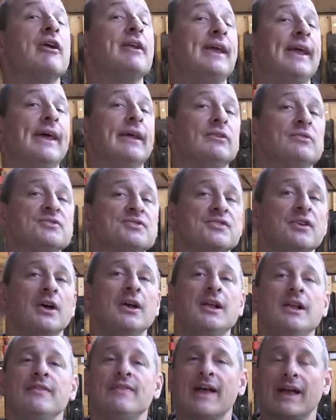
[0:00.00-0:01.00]
front handles
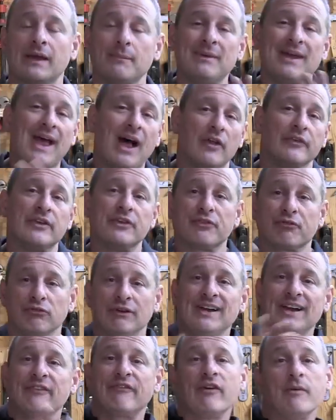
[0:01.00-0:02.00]
that can be held in
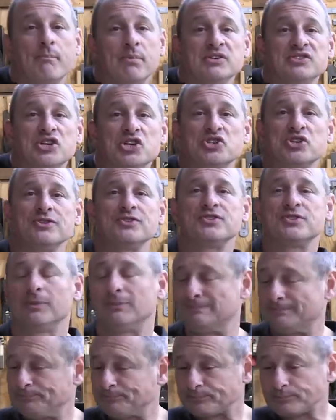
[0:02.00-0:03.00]
three different positions
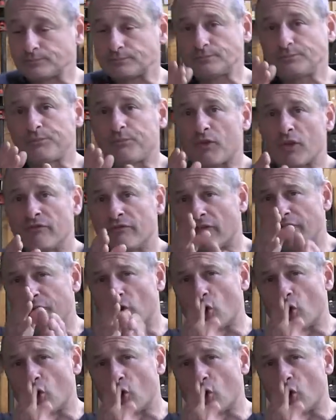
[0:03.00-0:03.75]
for